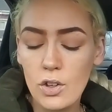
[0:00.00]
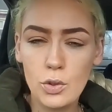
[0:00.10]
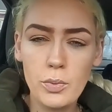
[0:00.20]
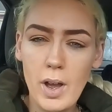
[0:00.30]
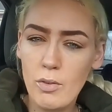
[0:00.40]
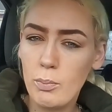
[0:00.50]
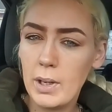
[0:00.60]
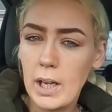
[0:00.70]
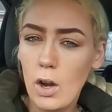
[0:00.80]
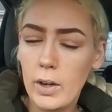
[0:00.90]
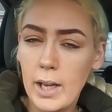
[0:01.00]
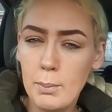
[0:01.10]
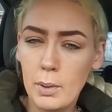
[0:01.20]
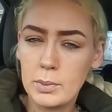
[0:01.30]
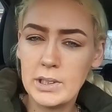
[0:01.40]
So if you haven't been
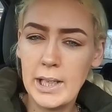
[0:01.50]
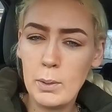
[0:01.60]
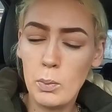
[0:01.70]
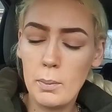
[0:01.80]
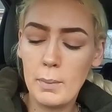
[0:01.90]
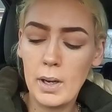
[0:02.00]
keeping up to date with